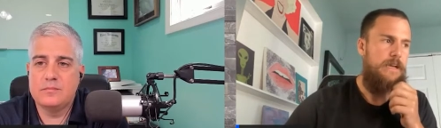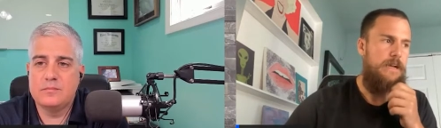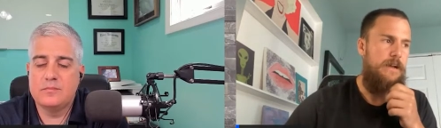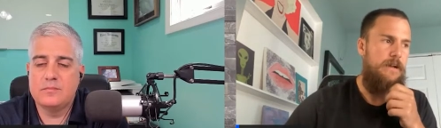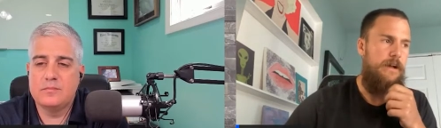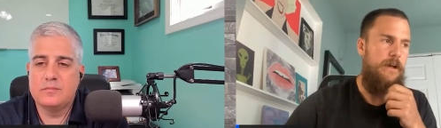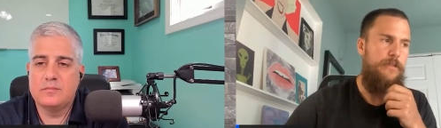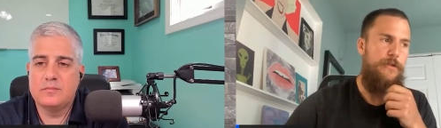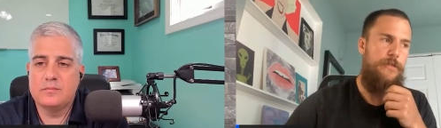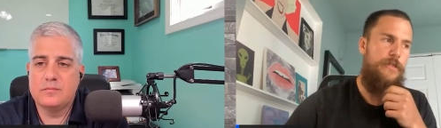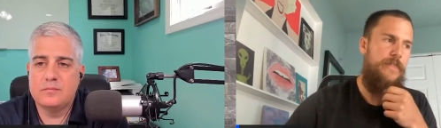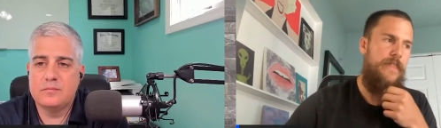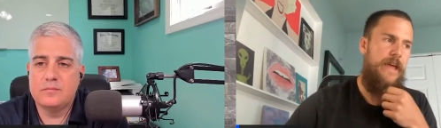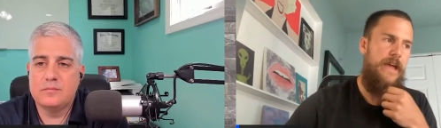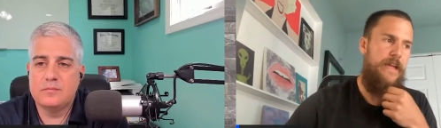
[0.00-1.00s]
Speaker 1: uh, other
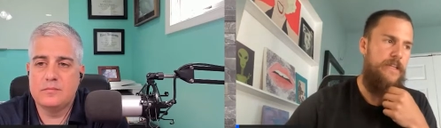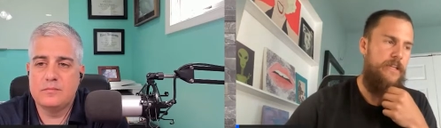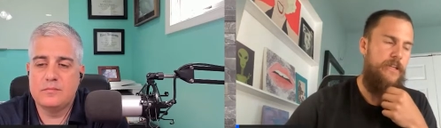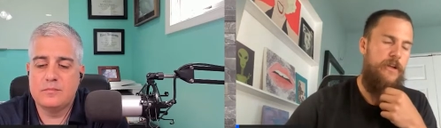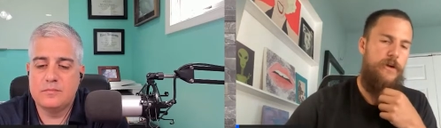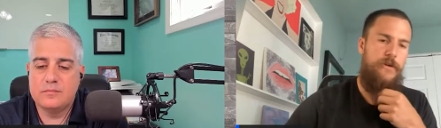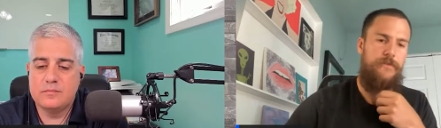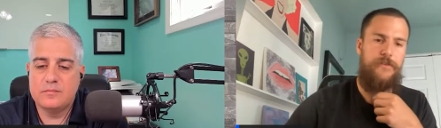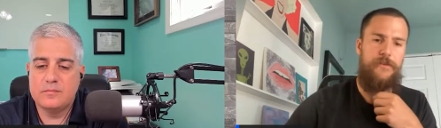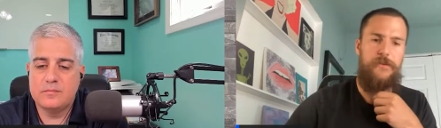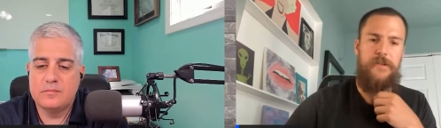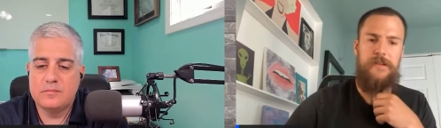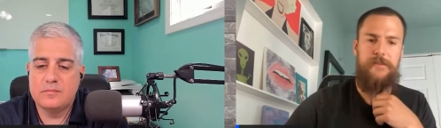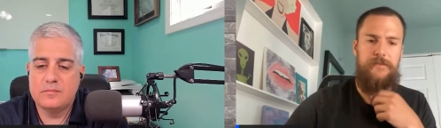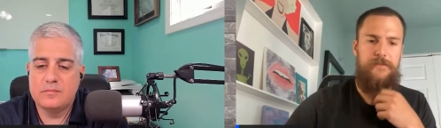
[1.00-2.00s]
than that, you know, if
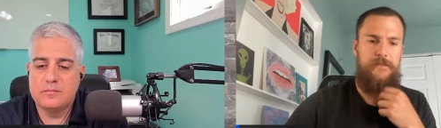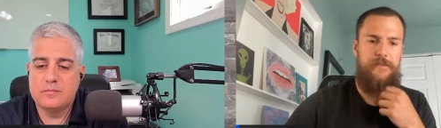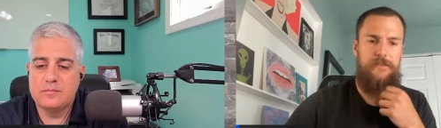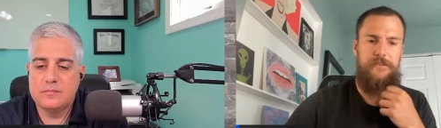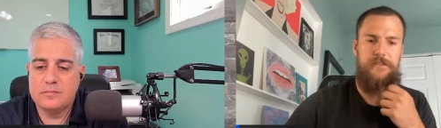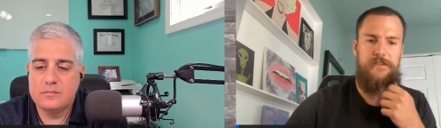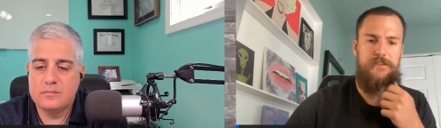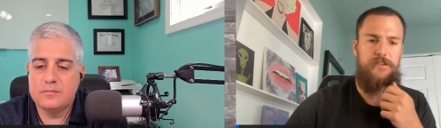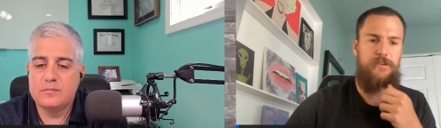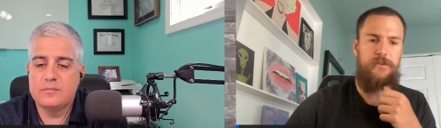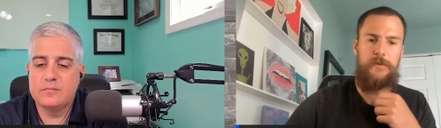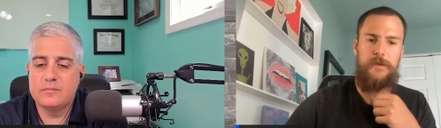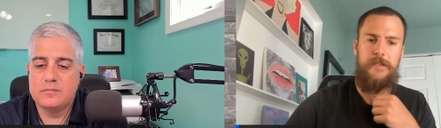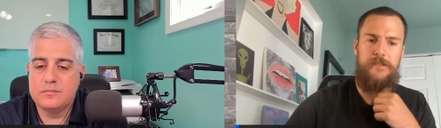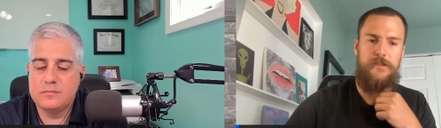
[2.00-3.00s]
you can just do
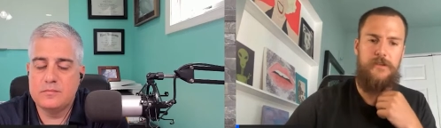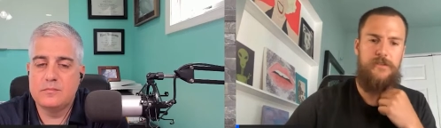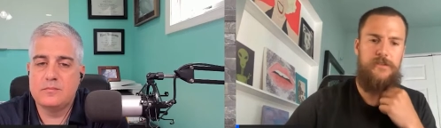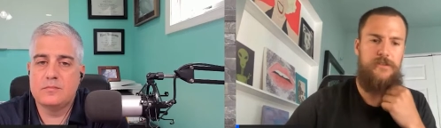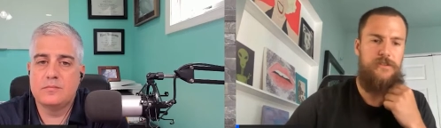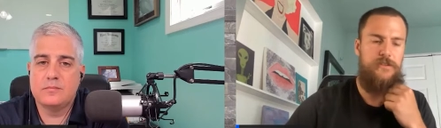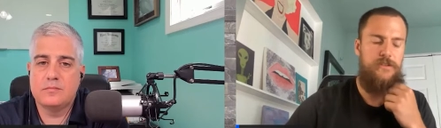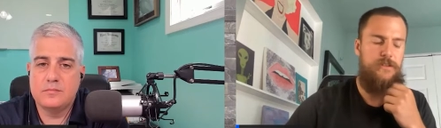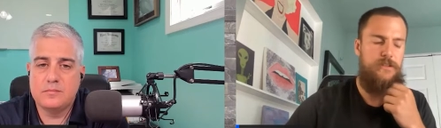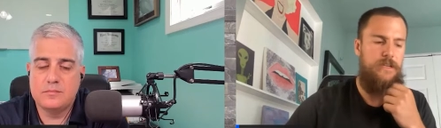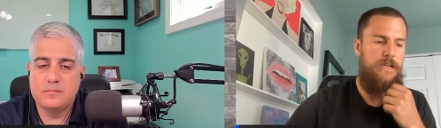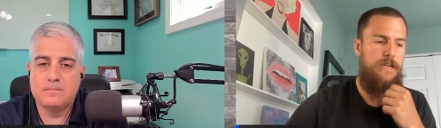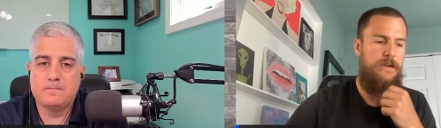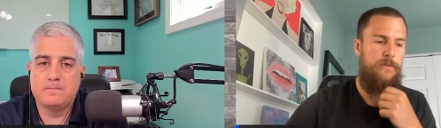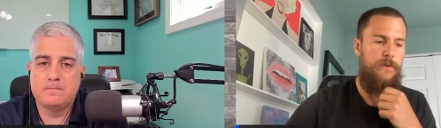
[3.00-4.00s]
your research,
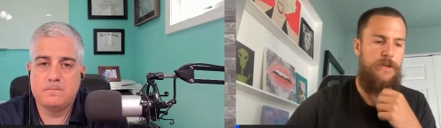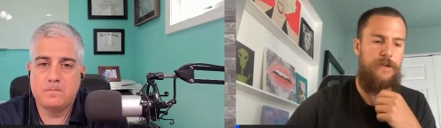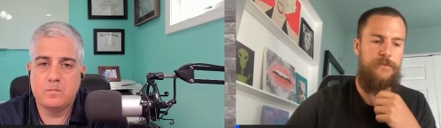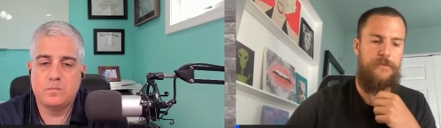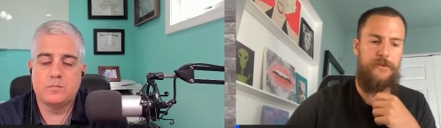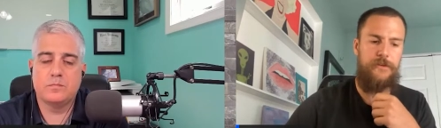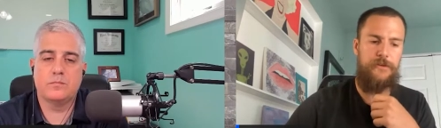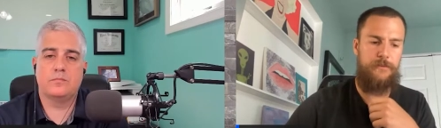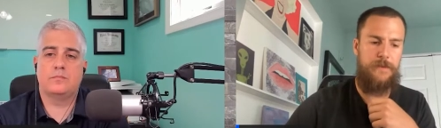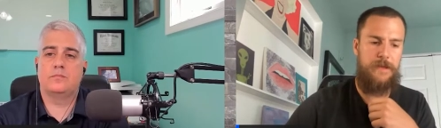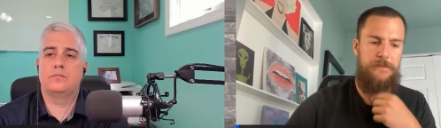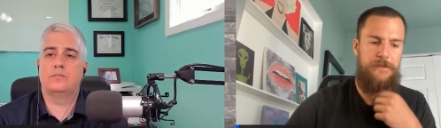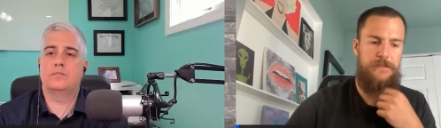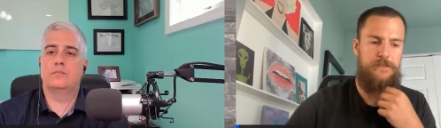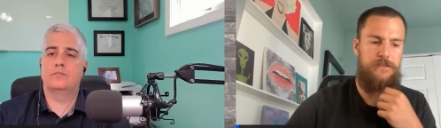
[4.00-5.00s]
uh, whatever you
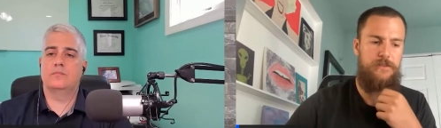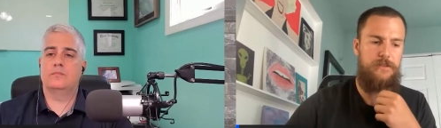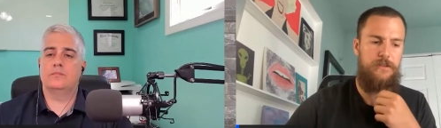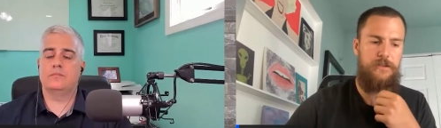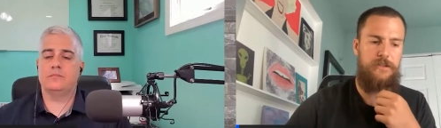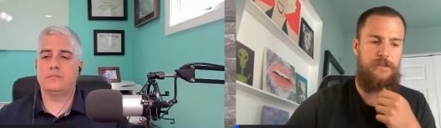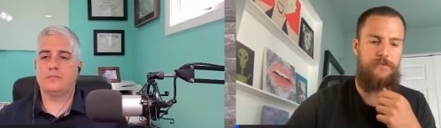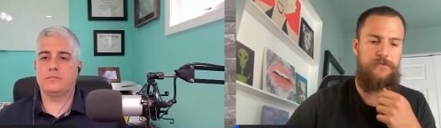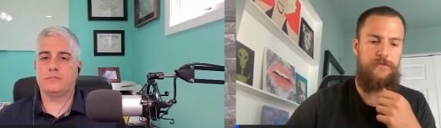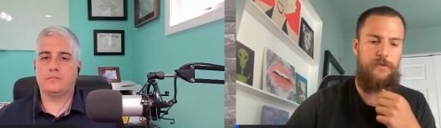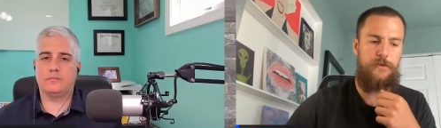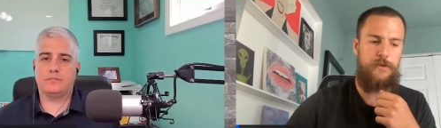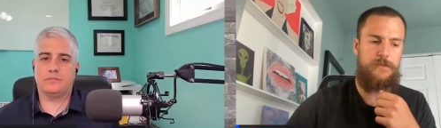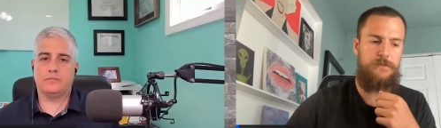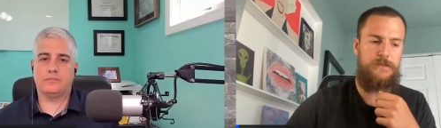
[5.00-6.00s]
may be looking
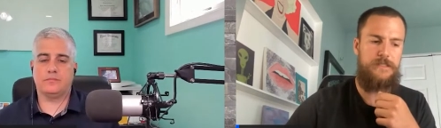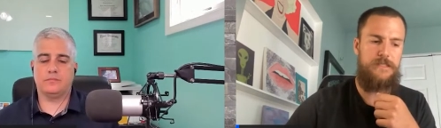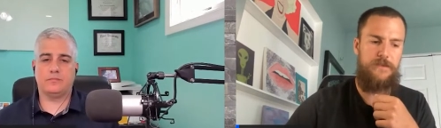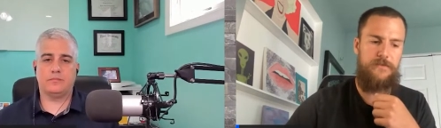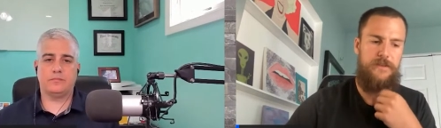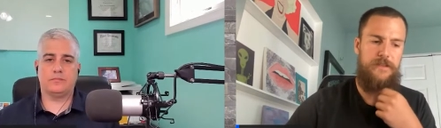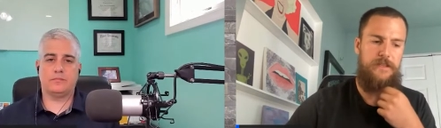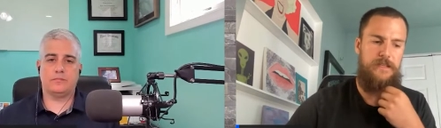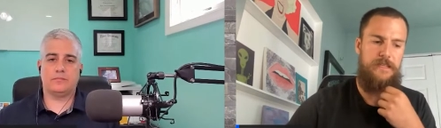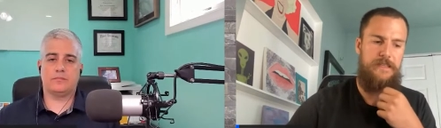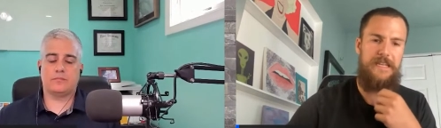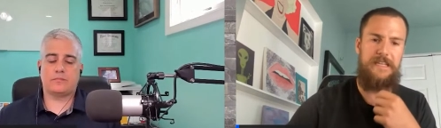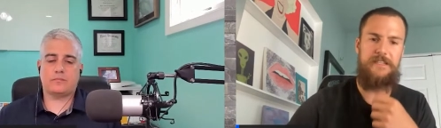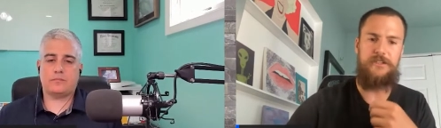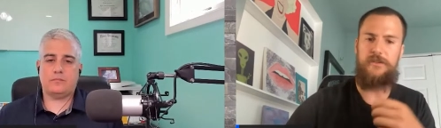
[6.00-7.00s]
for specifically,
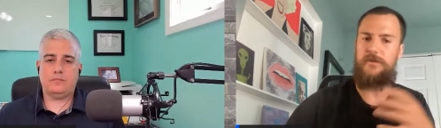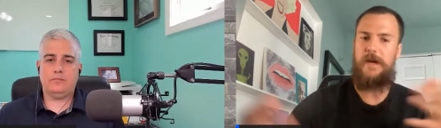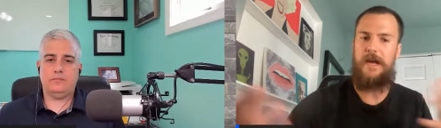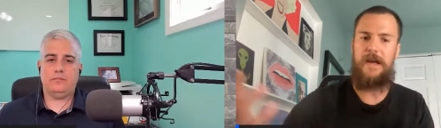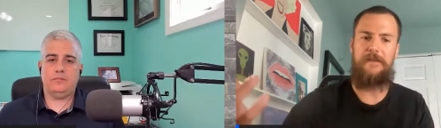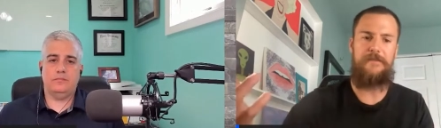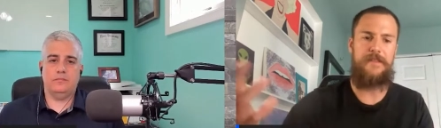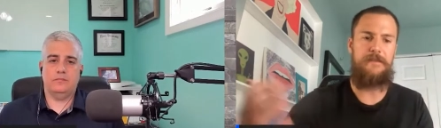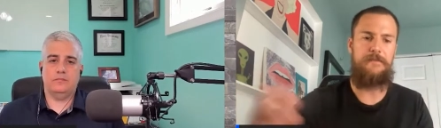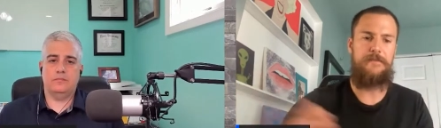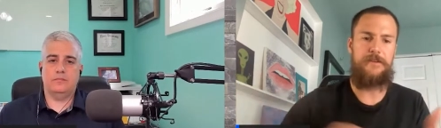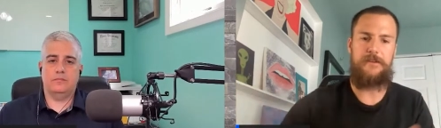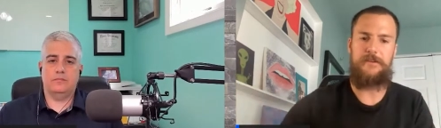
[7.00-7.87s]
they do have them.